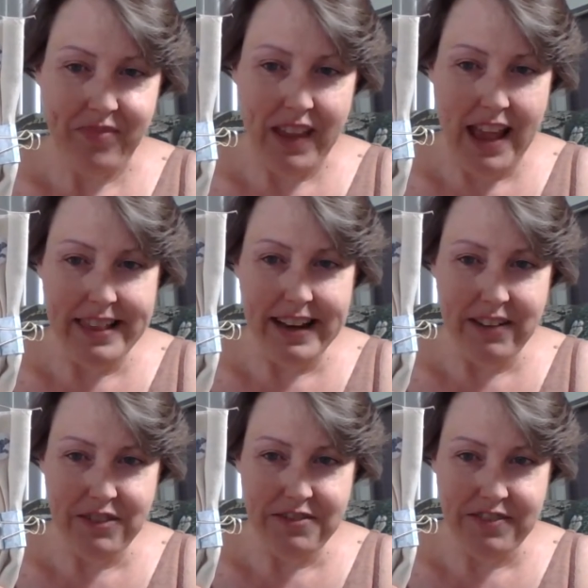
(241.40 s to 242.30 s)
And then I
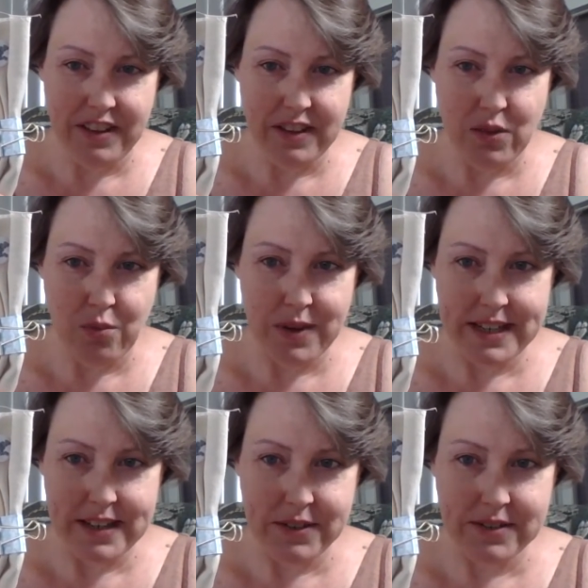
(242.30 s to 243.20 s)
have to fill in the
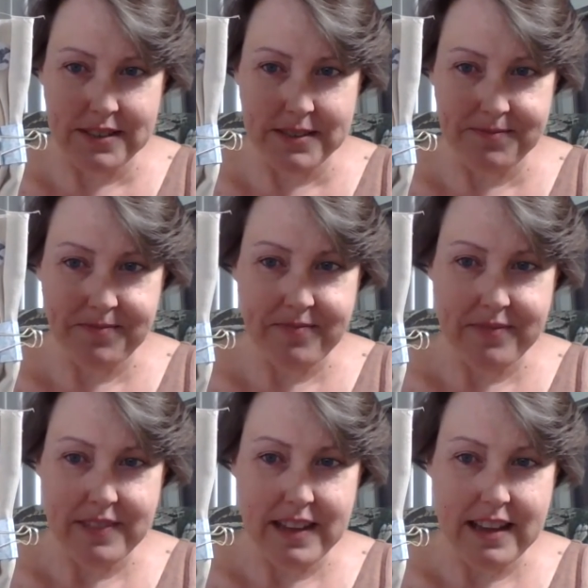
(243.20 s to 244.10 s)
windows.
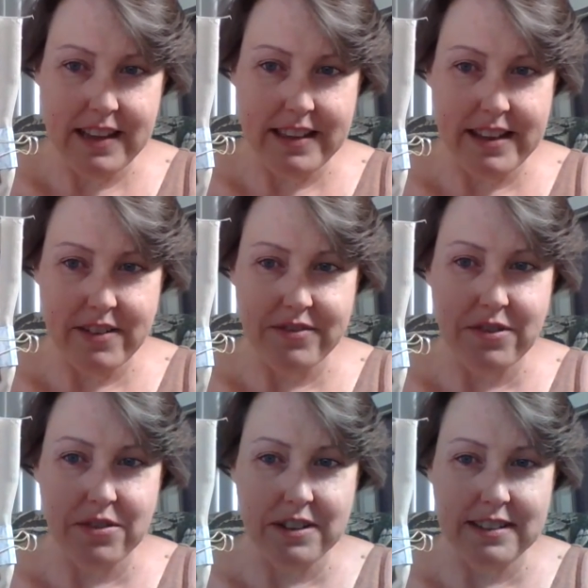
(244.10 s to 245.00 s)
And then of
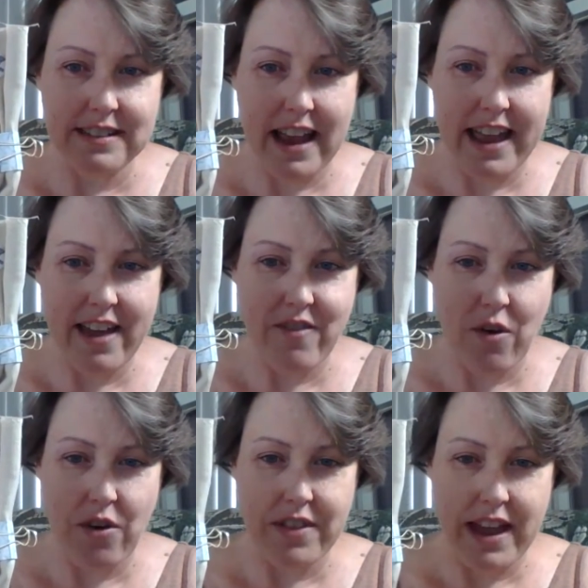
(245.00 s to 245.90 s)
course I have
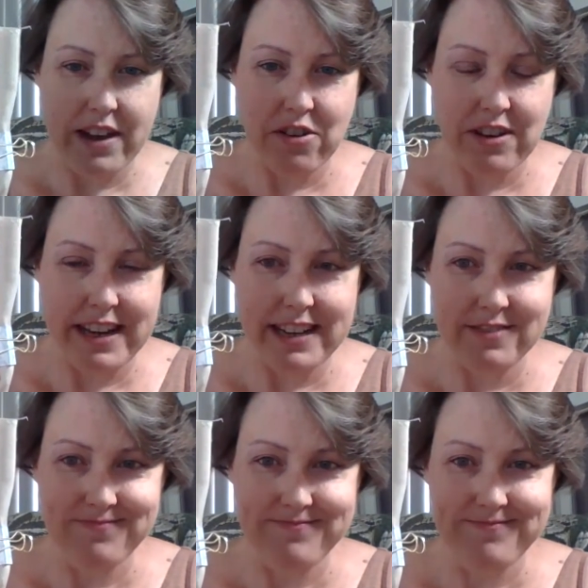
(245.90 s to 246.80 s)
all that green.